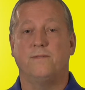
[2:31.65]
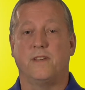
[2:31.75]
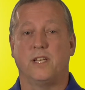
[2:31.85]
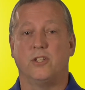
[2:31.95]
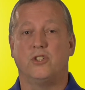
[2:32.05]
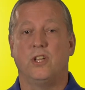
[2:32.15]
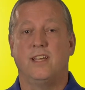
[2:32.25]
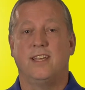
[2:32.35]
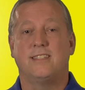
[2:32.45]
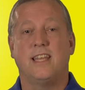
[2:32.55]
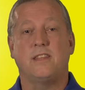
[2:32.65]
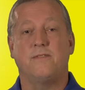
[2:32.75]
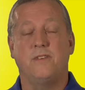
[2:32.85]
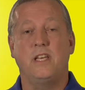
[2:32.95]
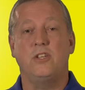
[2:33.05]
finish is that the
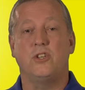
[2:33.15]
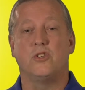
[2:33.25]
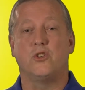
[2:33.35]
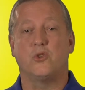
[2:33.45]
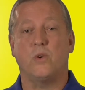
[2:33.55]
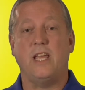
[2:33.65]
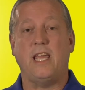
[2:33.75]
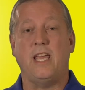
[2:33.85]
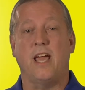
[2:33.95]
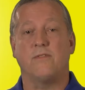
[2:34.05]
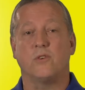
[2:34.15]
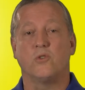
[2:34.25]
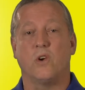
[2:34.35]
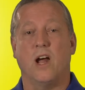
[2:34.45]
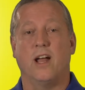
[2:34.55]
finish is streaky after
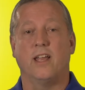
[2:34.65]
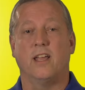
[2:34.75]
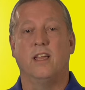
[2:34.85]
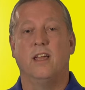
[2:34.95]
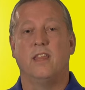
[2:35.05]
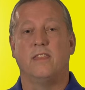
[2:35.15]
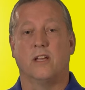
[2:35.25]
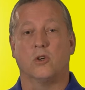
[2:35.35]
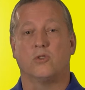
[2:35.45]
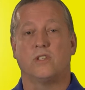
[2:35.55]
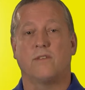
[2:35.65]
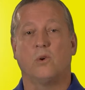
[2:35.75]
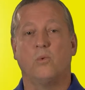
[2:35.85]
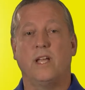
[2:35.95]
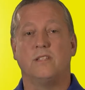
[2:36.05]
drying. There are
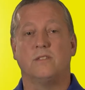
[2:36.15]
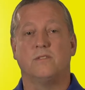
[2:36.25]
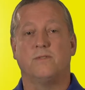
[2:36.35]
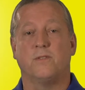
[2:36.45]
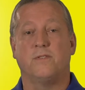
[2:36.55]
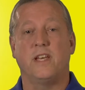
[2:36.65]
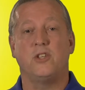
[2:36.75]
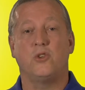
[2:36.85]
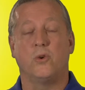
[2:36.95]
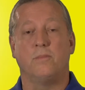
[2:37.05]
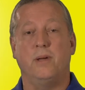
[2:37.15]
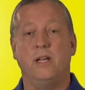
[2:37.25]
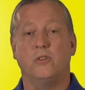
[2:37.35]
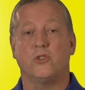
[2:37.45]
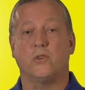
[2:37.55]
several reasons for finish to
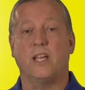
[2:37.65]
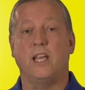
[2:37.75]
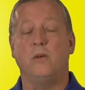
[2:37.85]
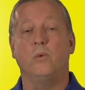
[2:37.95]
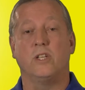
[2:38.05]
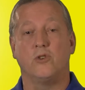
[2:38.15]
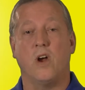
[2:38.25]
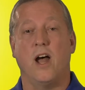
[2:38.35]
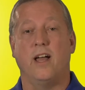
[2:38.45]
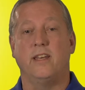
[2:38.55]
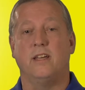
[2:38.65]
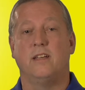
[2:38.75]
appear streaky when dried.